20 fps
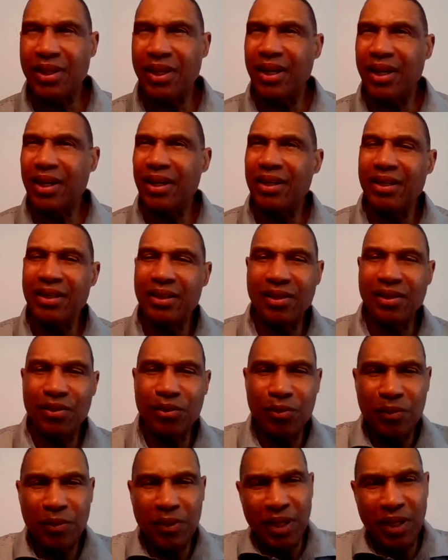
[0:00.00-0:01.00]
Yeah, you
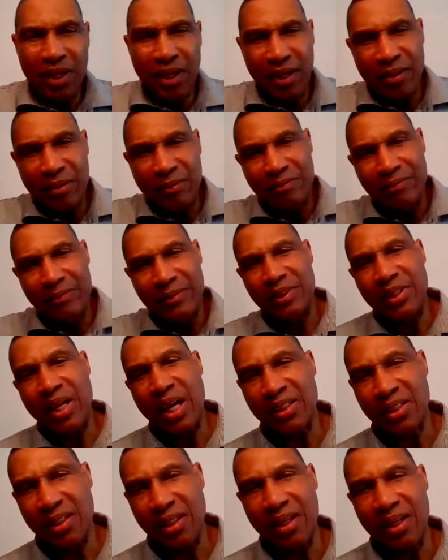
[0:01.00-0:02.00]
know,
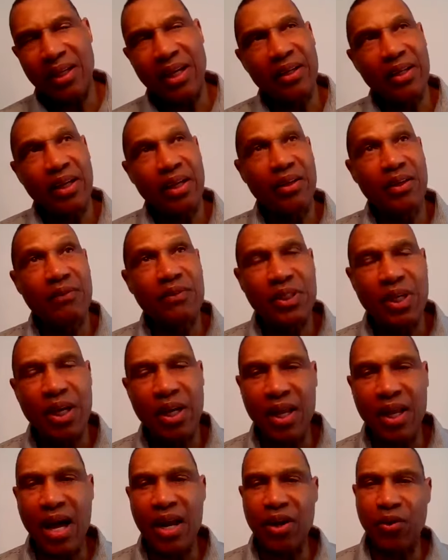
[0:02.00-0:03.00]
Josh, I give
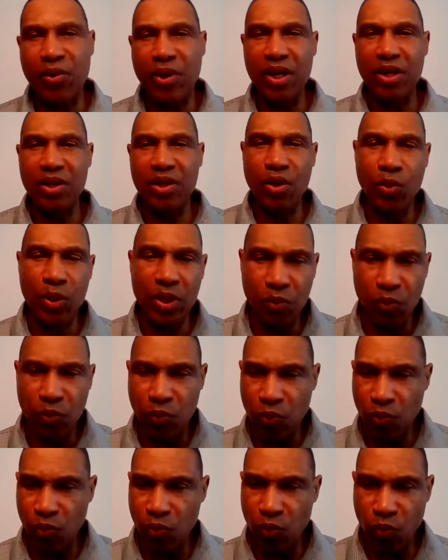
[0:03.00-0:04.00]
Sean a lot of credit. You know,
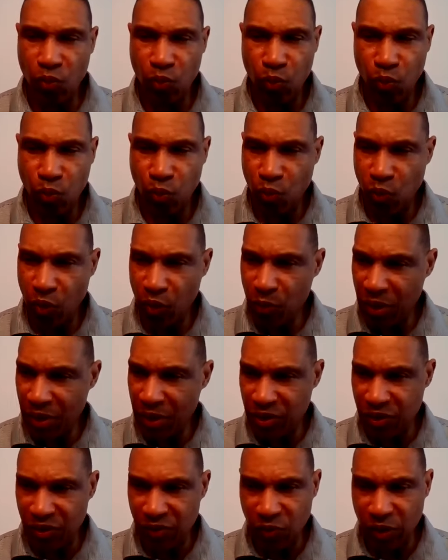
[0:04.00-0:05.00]
we
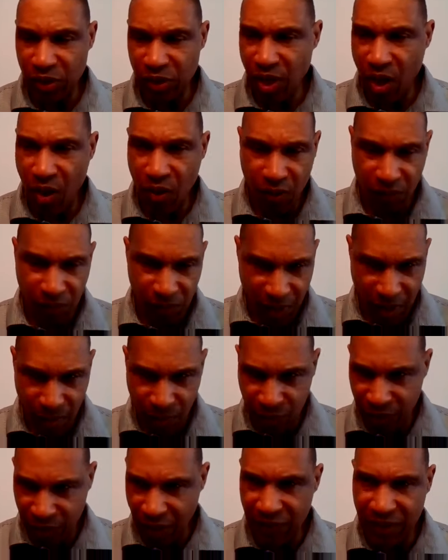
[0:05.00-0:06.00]
talk
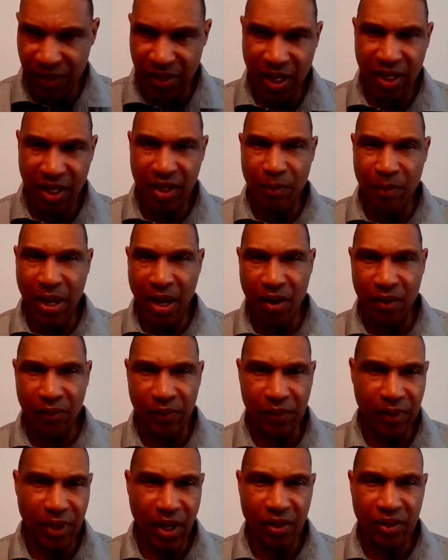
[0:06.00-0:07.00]
almost every day
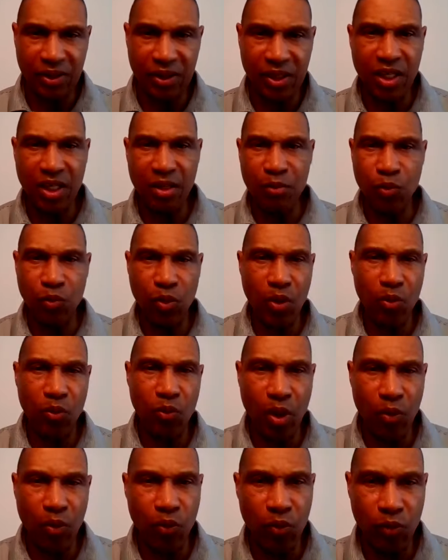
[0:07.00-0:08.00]
about our team
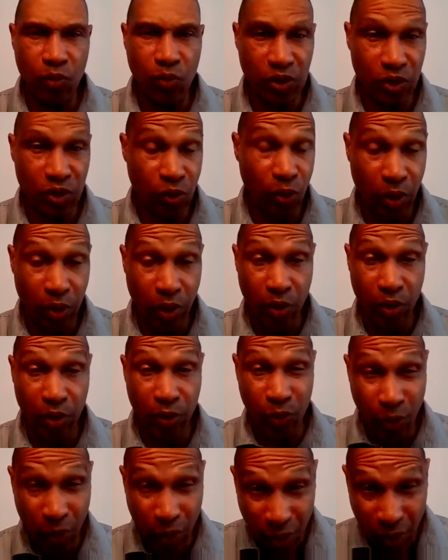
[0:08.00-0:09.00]
and what's going on
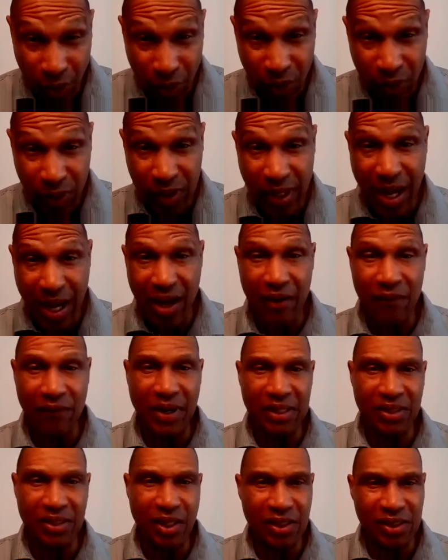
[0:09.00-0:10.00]
in the world and how it
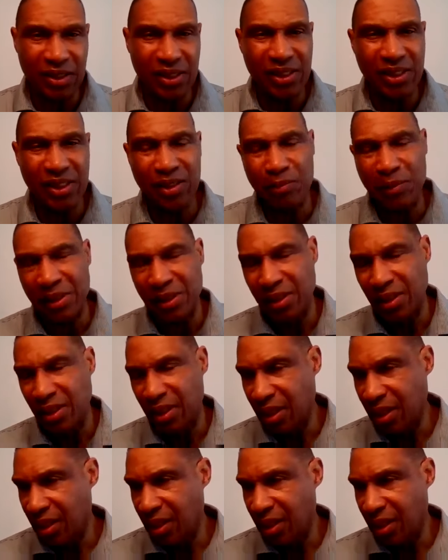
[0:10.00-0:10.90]
affects our team. And